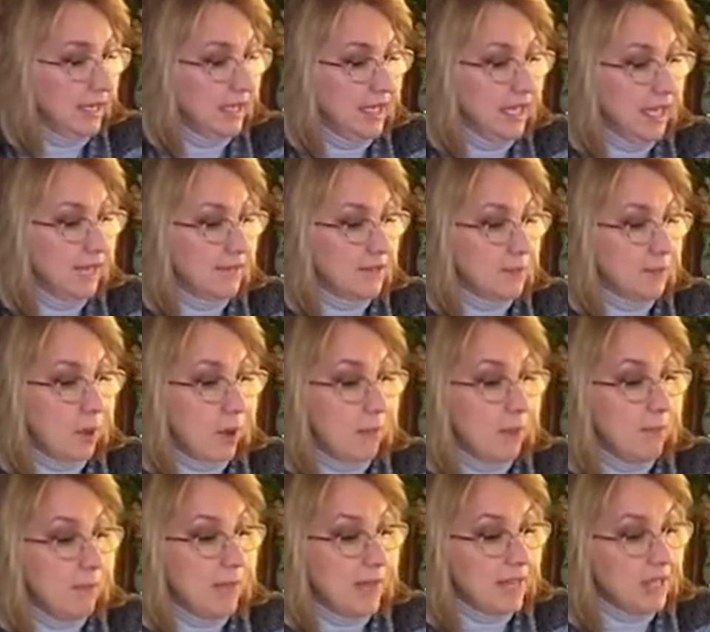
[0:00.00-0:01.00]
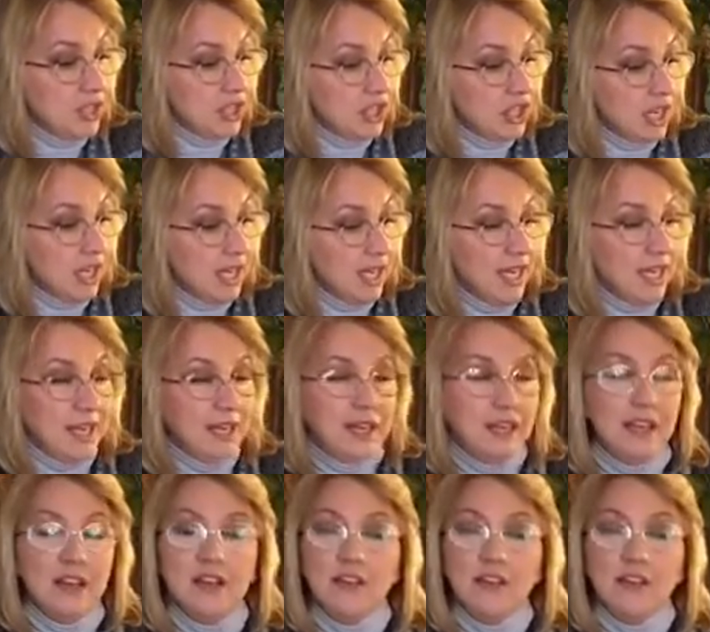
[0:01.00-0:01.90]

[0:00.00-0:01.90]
gives permission